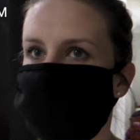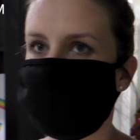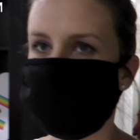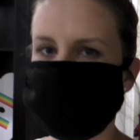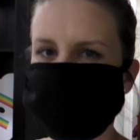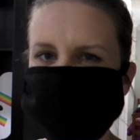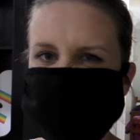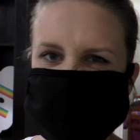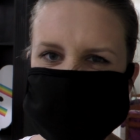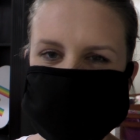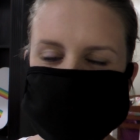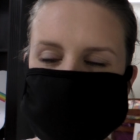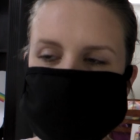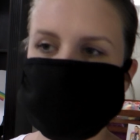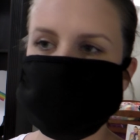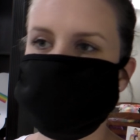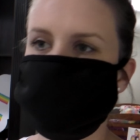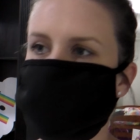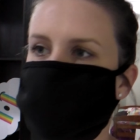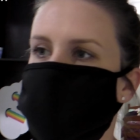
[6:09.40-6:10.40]
like
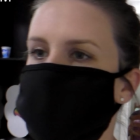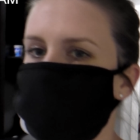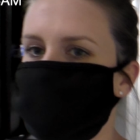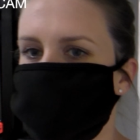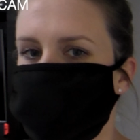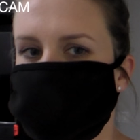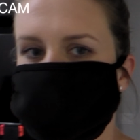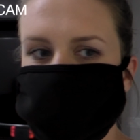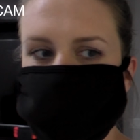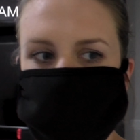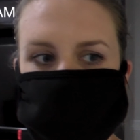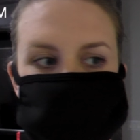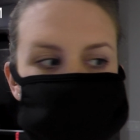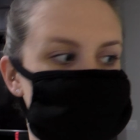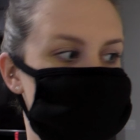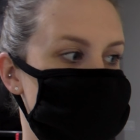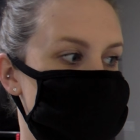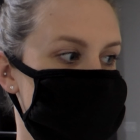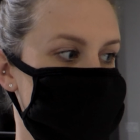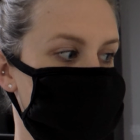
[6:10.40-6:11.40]
statues and hide and seek
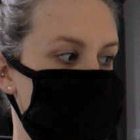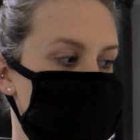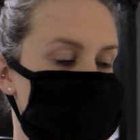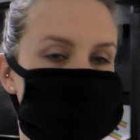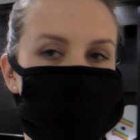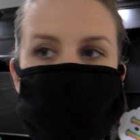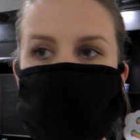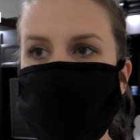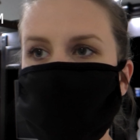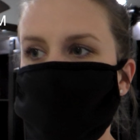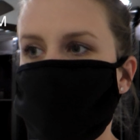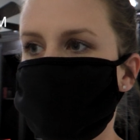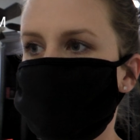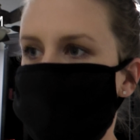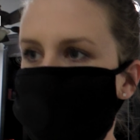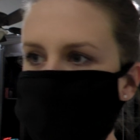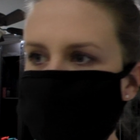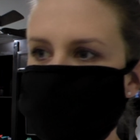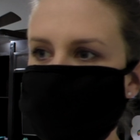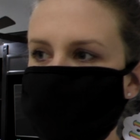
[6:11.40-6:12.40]
all at
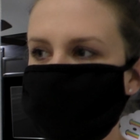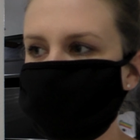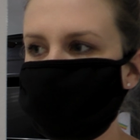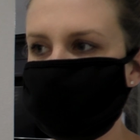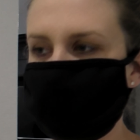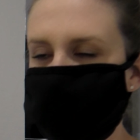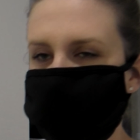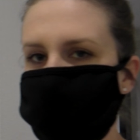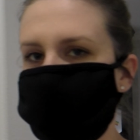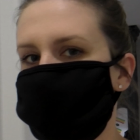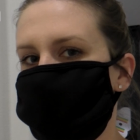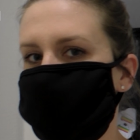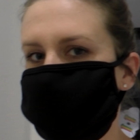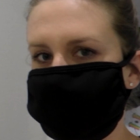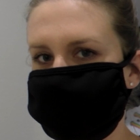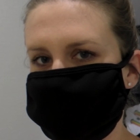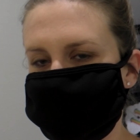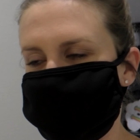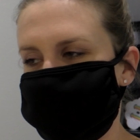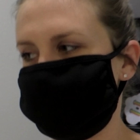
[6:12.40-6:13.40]
once. We're gonna go back
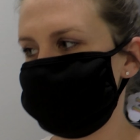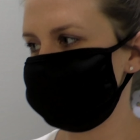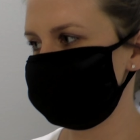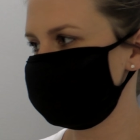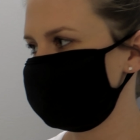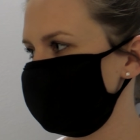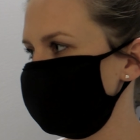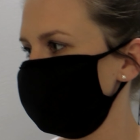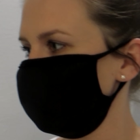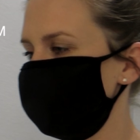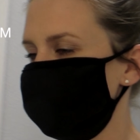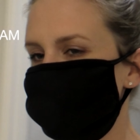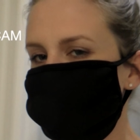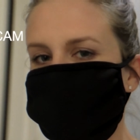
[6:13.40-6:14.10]
and check on Trin.